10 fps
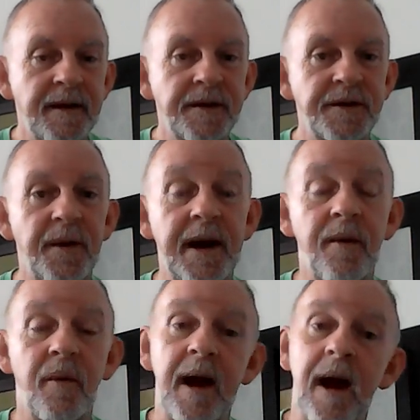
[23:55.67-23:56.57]
So
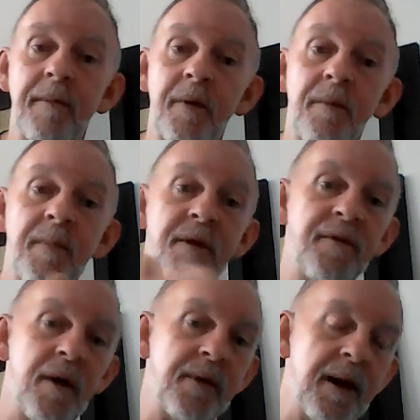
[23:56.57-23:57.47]
anyway, I'm going to move
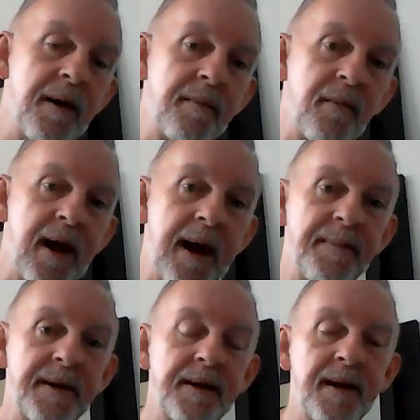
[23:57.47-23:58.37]
on up
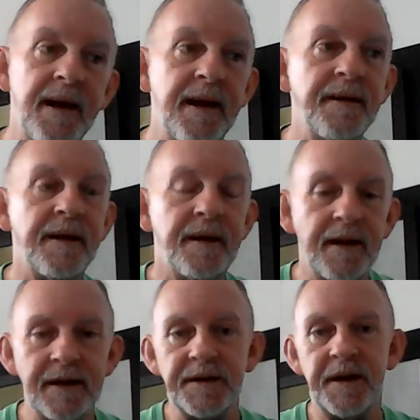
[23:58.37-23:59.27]
rapidly. The
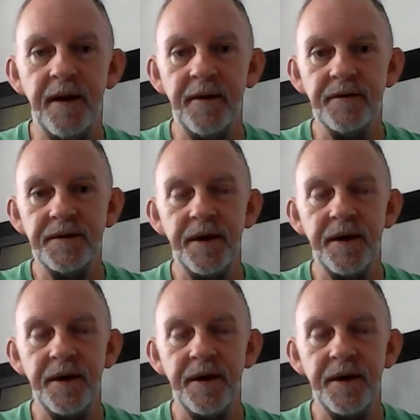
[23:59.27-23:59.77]
Klitschkos,